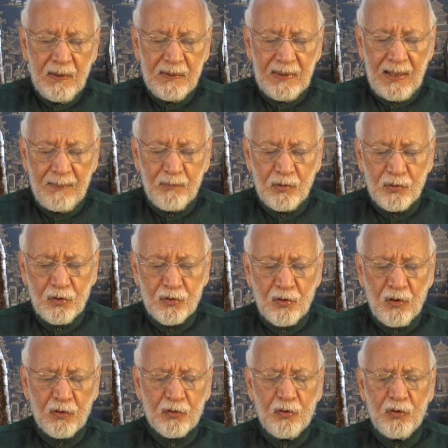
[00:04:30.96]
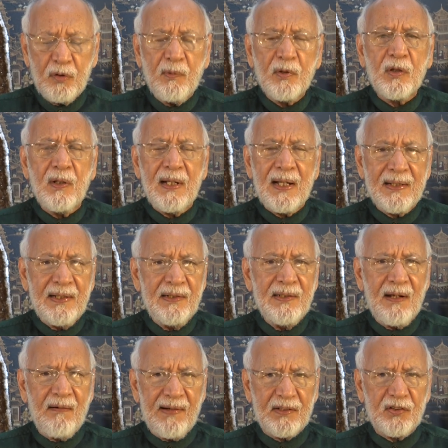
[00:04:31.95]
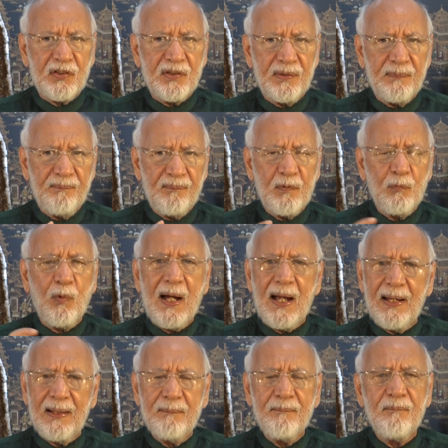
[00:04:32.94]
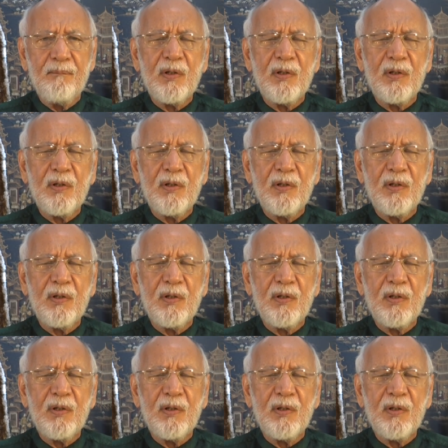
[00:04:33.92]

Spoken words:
Now I'm going to talk to you about a lucky direction. Why?